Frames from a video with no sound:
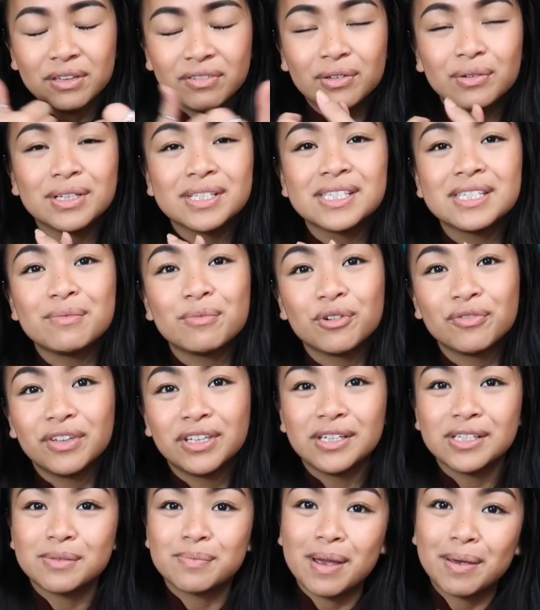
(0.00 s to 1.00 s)
If you want to see more
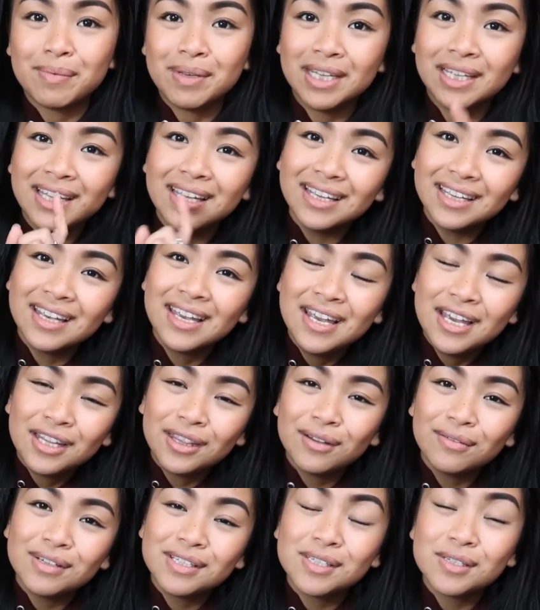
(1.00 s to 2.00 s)
videos by me, click
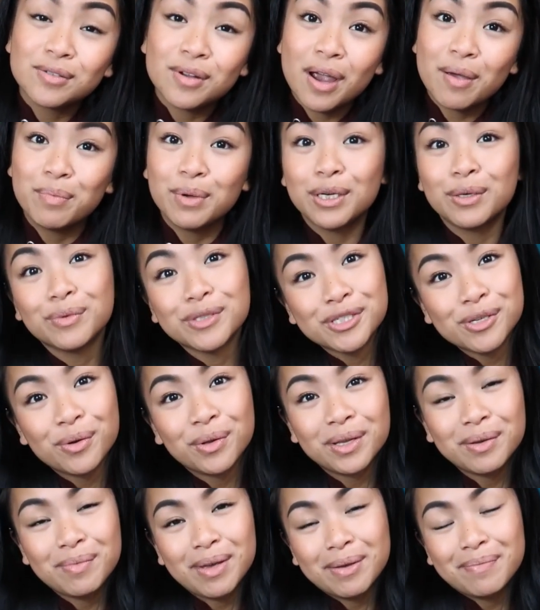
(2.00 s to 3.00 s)
the red subscribe button. It would
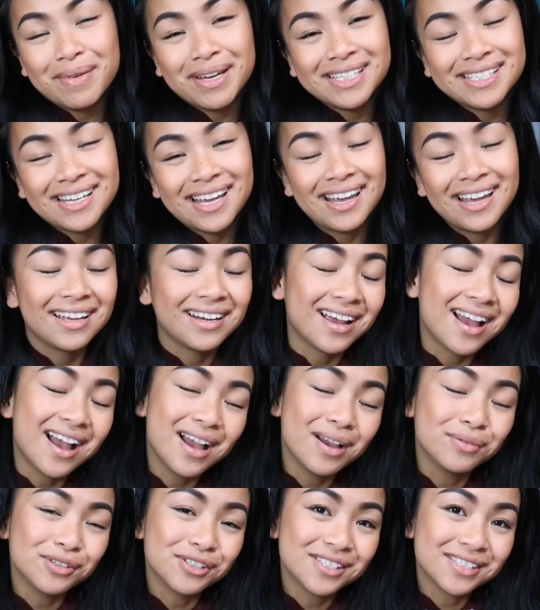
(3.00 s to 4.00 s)
totally make my day, and
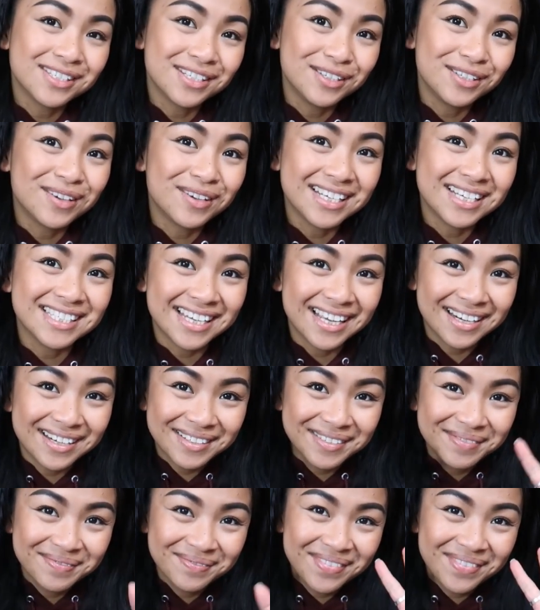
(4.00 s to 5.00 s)
I will see you guys
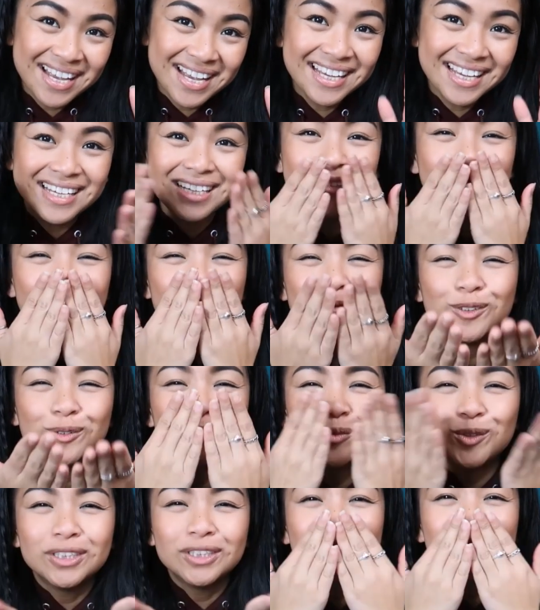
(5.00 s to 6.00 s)
later.
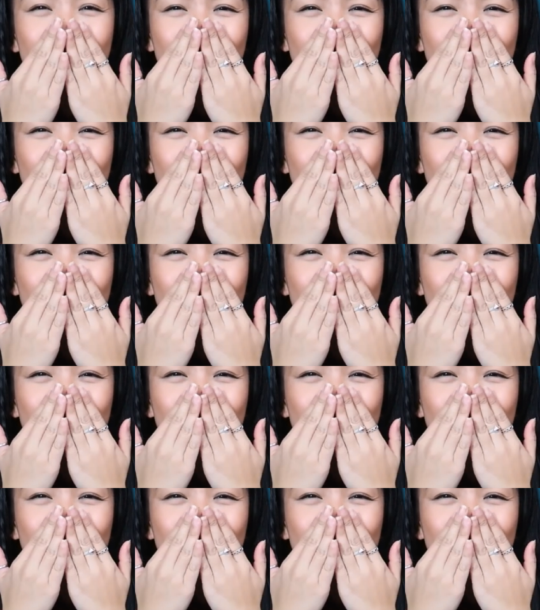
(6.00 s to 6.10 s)
Bye!